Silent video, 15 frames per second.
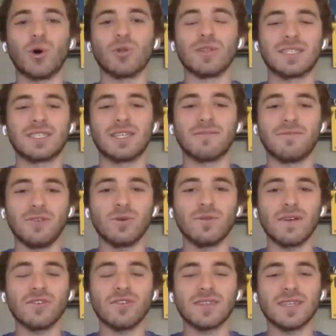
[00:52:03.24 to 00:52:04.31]
a holistic view
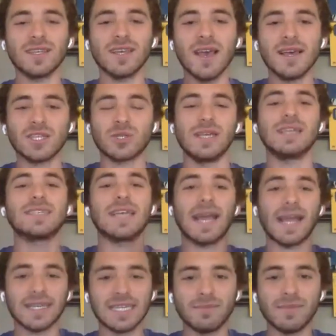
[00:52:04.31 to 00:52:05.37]
of everything. So it is
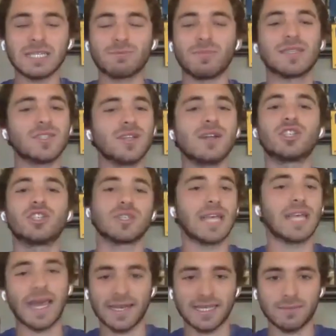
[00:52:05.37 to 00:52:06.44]
academics, but it's not
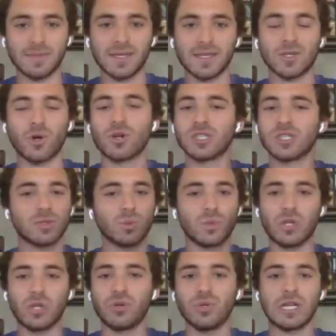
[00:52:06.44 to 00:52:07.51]
just academics or just
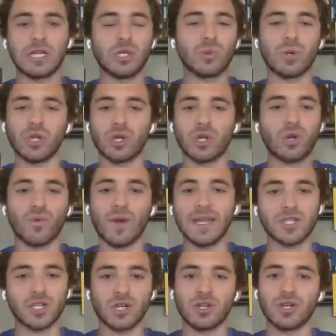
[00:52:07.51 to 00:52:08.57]
like you know your
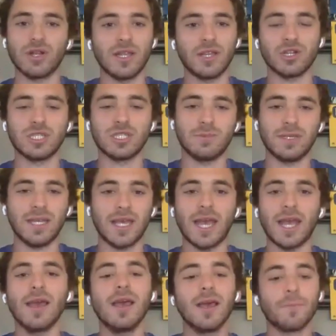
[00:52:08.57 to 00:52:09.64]
grades are your and your
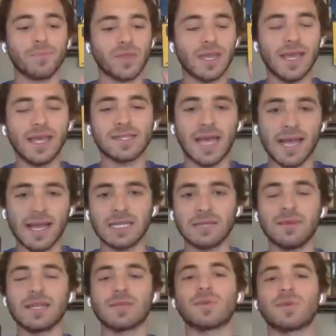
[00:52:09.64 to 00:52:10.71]
GPA. It's
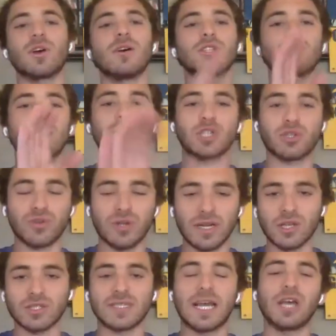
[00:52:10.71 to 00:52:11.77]
academic, but it's also
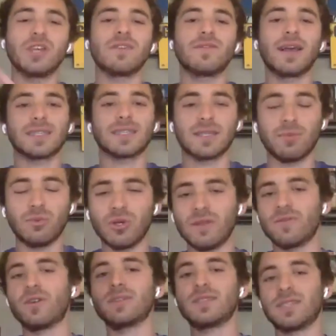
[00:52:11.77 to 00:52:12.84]
extracurriculars and how you get back to the
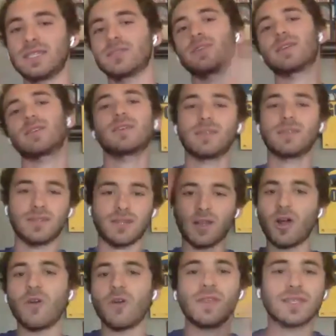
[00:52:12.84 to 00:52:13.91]
community, volunteering, you know, and,
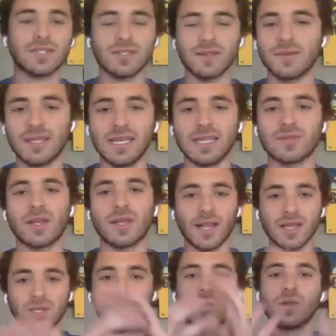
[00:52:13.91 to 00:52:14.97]
and all these uh, things. So like a
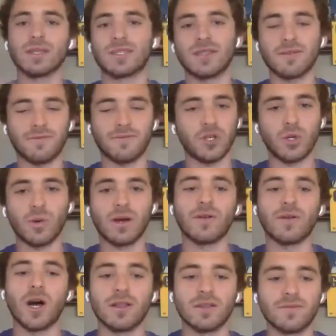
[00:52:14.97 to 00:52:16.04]
nice holistic view
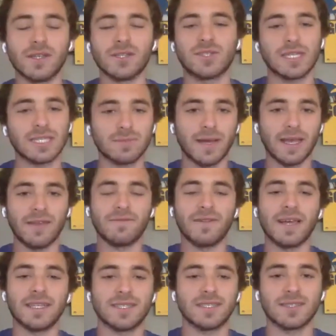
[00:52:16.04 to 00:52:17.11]
of all of it. So that's just my
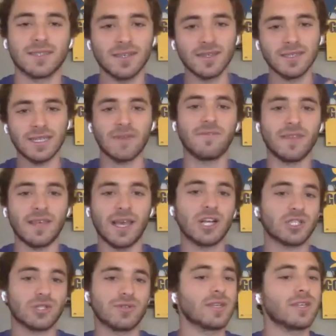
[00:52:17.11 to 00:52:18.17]
advice: is definitely
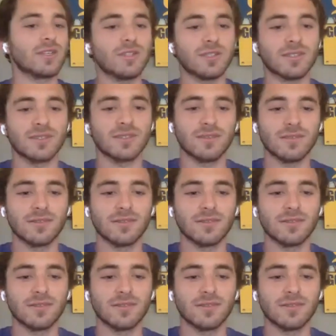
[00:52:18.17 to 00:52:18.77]
extracurriculars.